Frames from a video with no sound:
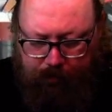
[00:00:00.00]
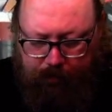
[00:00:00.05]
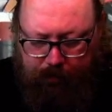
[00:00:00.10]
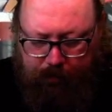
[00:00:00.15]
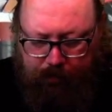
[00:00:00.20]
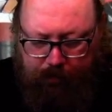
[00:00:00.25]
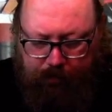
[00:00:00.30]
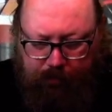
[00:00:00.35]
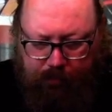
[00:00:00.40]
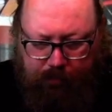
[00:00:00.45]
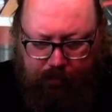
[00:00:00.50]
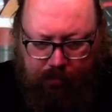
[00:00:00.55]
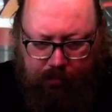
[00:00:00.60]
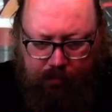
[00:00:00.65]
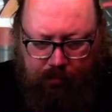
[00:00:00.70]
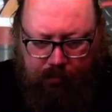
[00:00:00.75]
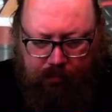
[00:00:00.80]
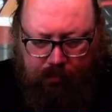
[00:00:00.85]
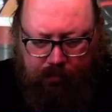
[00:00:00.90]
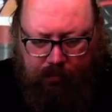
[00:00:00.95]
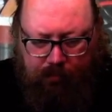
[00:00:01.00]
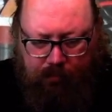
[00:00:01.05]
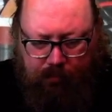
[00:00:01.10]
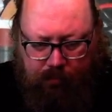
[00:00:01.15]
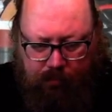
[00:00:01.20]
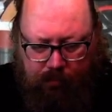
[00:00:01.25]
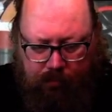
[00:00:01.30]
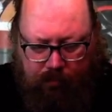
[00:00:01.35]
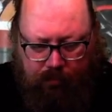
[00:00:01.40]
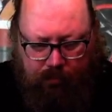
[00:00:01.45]
and of course
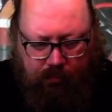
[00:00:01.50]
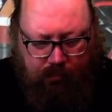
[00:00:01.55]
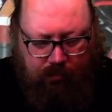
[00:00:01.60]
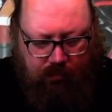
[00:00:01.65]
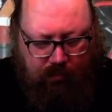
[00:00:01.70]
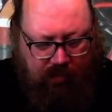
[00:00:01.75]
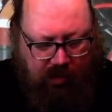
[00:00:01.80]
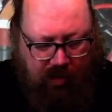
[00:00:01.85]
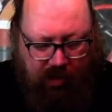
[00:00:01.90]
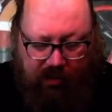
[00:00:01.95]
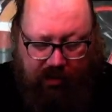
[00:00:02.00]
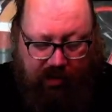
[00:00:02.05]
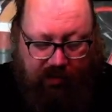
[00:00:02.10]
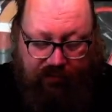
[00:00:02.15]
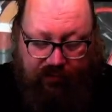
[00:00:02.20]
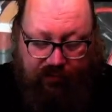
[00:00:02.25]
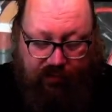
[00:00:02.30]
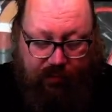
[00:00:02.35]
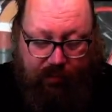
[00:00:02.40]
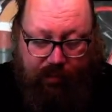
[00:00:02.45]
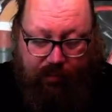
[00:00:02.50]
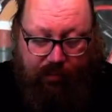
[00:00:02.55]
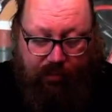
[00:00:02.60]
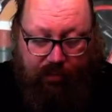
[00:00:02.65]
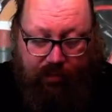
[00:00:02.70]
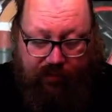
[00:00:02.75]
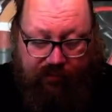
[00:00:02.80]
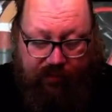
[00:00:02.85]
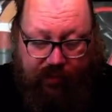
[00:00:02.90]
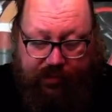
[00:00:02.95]
now
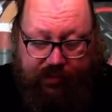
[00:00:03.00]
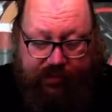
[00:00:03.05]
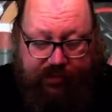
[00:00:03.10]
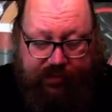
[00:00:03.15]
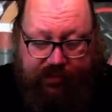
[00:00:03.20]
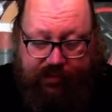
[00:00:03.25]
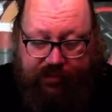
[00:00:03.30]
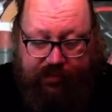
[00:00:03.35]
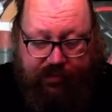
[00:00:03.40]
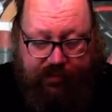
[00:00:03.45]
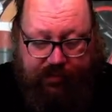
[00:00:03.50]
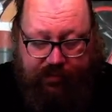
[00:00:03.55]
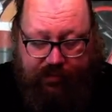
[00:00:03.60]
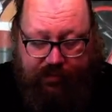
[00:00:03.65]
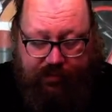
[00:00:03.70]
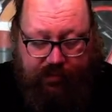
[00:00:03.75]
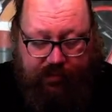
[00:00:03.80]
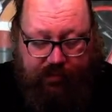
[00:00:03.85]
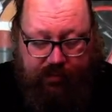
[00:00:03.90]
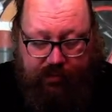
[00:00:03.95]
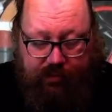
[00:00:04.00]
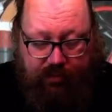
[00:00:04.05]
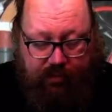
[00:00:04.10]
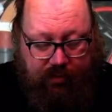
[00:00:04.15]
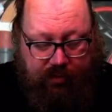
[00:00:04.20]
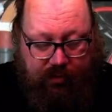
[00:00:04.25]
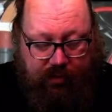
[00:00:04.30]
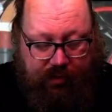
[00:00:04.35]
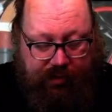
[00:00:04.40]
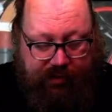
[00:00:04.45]
I can't remember if it's escape
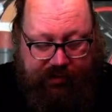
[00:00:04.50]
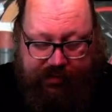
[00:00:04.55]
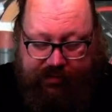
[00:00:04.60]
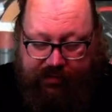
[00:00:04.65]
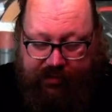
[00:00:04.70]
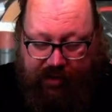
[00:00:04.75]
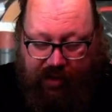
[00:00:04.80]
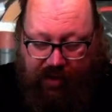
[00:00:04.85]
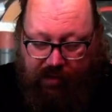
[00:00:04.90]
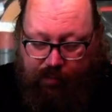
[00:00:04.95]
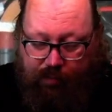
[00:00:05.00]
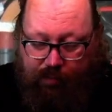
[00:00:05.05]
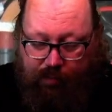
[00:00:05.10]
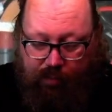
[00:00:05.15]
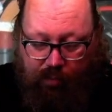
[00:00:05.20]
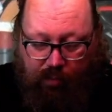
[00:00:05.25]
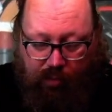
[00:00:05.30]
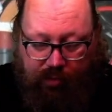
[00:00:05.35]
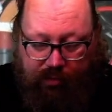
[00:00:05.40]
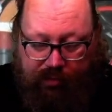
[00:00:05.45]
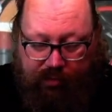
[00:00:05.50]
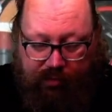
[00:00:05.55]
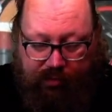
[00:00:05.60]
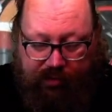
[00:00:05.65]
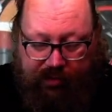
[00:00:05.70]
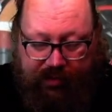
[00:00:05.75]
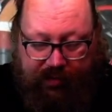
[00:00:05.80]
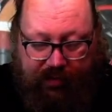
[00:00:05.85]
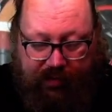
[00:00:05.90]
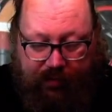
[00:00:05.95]
or delete that enters the
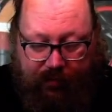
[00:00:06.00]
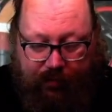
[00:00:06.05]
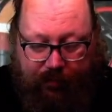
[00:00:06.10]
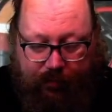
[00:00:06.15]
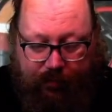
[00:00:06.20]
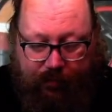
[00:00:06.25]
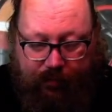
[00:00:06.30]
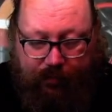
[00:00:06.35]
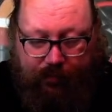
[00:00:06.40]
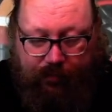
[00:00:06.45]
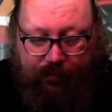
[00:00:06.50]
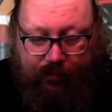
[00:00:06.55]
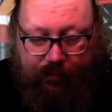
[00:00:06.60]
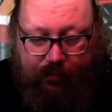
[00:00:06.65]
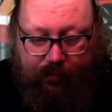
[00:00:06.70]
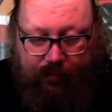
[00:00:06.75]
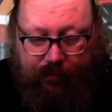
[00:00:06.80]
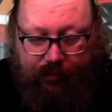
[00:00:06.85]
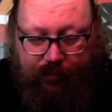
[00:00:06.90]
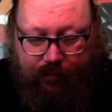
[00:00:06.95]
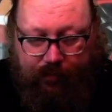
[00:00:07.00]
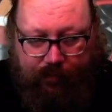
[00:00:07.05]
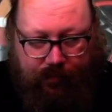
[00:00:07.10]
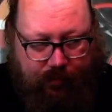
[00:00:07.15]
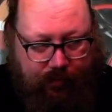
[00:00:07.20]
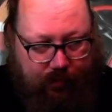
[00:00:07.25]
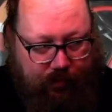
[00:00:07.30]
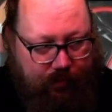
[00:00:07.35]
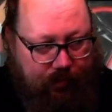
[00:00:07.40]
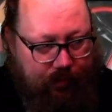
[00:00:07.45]
settings menu
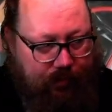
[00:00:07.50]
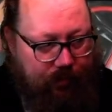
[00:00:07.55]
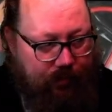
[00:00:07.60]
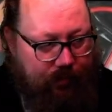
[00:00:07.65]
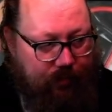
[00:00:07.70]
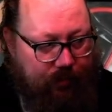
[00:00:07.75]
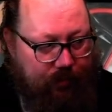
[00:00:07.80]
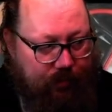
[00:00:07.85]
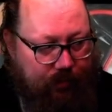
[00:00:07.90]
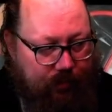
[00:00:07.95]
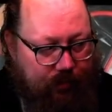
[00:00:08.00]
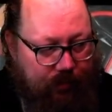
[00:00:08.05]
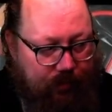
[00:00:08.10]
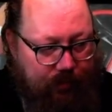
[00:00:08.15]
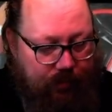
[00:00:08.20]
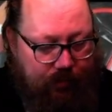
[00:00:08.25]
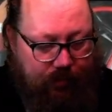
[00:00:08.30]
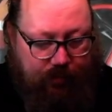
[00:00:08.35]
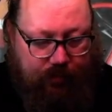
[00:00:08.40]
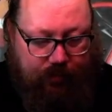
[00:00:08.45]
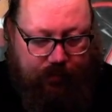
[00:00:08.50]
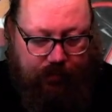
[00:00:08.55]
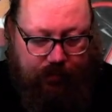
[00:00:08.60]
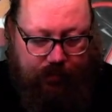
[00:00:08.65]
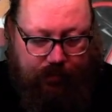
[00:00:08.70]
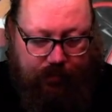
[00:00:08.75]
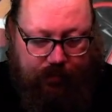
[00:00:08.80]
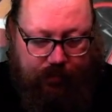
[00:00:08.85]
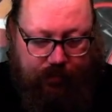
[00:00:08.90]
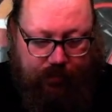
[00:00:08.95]

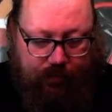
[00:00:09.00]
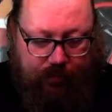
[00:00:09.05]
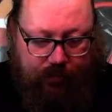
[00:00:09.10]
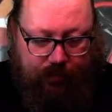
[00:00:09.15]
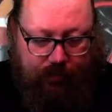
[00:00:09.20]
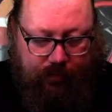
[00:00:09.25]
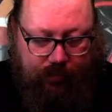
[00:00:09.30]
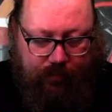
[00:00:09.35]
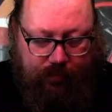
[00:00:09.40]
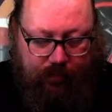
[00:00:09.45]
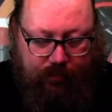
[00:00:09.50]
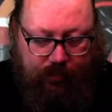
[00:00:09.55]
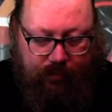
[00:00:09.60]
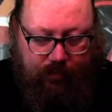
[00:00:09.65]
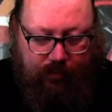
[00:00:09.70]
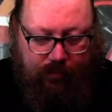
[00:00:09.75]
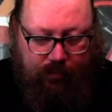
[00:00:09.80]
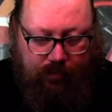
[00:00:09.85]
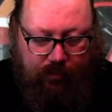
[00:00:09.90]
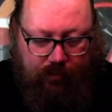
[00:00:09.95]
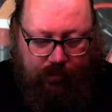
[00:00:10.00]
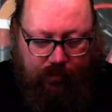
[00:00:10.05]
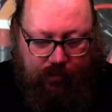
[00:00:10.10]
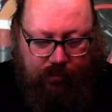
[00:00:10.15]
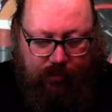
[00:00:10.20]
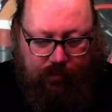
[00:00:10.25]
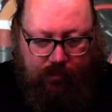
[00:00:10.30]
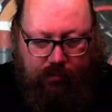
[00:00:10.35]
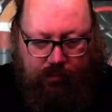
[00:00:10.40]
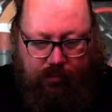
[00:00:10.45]
but so I just hit both of them
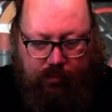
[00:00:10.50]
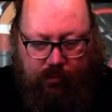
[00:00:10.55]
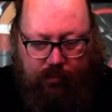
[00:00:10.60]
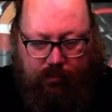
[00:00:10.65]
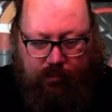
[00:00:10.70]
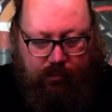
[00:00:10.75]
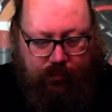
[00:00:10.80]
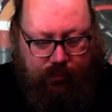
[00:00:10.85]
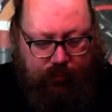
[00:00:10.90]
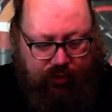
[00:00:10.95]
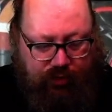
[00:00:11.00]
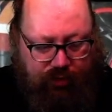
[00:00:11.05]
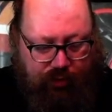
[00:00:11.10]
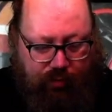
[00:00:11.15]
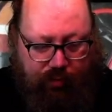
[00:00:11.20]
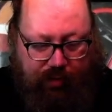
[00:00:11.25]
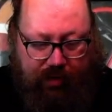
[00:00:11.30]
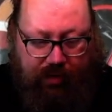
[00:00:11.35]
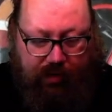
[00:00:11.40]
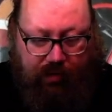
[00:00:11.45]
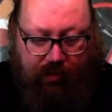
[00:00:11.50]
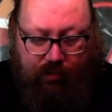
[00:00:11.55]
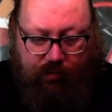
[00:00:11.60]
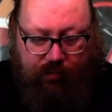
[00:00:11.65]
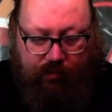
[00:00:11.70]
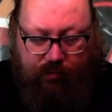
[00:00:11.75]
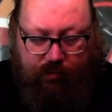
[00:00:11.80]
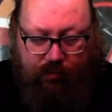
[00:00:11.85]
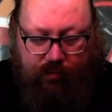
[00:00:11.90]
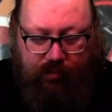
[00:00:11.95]
and it comes
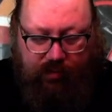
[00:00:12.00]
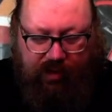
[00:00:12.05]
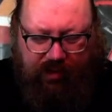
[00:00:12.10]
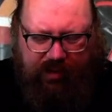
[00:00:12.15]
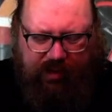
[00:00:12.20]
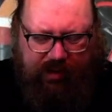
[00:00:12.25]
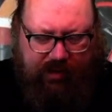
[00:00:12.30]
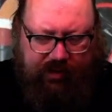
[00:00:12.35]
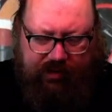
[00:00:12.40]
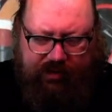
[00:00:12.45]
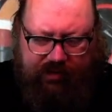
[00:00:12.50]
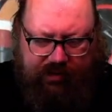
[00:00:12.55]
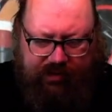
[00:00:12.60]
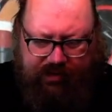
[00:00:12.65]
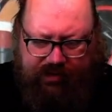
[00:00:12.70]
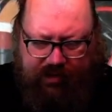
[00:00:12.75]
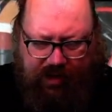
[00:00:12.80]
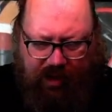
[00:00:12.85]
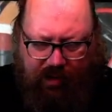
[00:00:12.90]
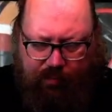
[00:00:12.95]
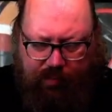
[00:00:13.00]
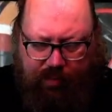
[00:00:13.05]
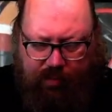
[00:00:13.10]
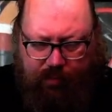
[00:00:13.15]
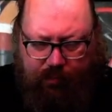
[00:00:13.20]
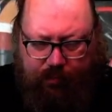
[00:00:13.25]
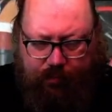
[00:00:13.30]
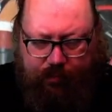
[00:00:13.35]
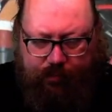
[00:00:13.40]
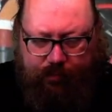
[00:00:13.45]
up with the